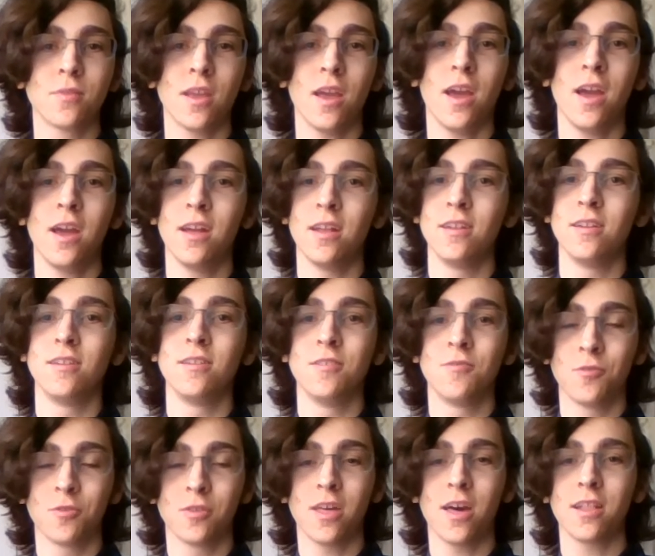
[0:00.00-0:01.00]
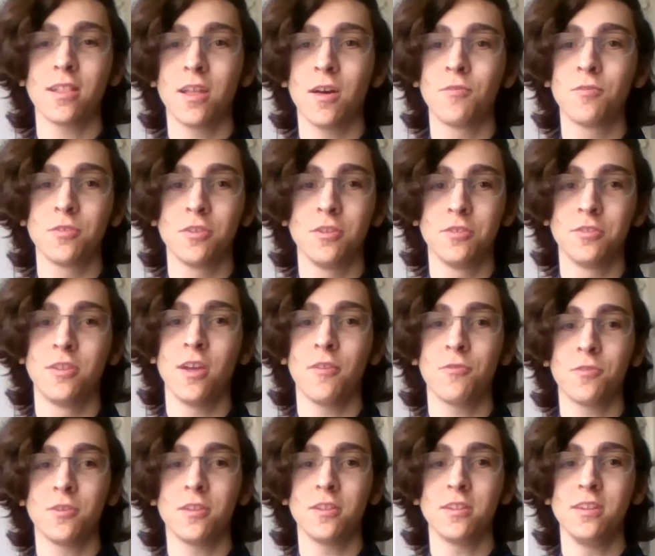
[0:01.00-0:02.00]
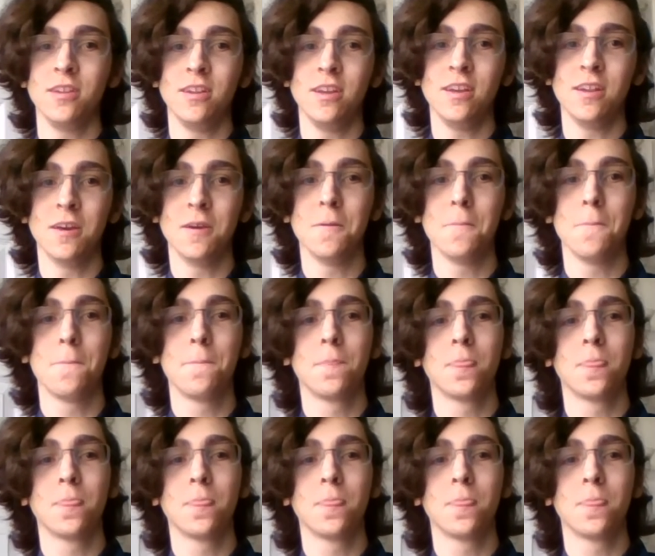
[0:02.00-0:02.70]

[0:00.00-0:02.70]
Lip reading: And for that level, you'll definitely need it.